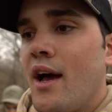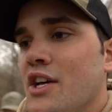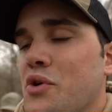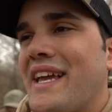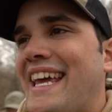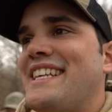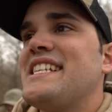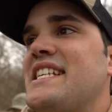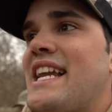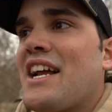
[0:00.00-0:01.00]
So again, this
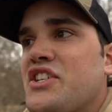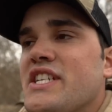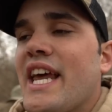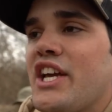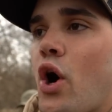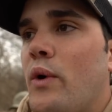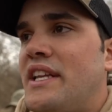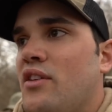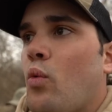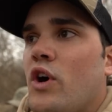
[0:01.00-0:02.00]
is not just like go
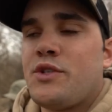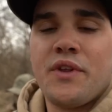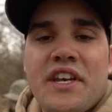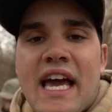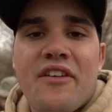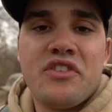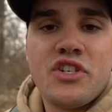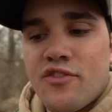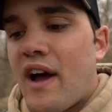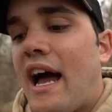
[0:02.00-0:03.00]
in the woods with a knife and
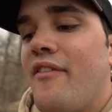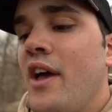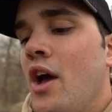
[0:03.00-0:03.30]
survive.